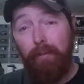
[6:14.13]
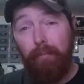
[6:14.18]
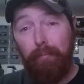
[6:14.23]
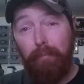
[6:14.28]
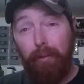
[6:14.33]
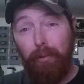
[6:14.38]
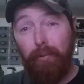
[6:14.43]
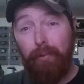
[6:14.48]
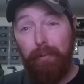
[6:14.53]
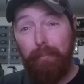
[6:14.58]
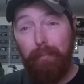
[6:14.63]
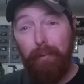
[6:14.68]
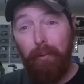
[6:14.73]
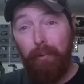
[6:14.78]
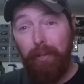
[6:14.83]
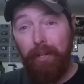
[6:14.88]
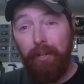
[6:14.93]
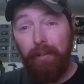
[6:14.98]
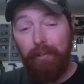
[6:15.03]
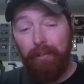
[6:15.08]
And
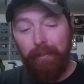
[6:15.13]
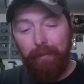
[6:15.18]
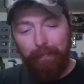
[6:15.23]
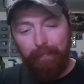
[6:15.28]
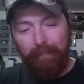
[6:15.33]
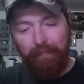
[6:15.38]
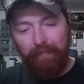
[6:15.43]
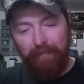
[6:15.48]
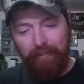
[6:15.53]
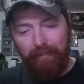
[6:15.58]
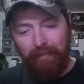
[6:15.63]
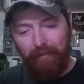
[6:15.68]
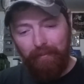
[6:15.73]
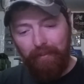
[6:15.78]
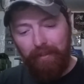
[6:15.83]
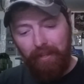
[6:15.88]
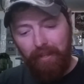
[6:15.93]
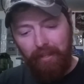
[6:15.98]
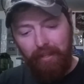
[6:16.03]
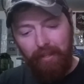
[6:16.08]
blow it all up. So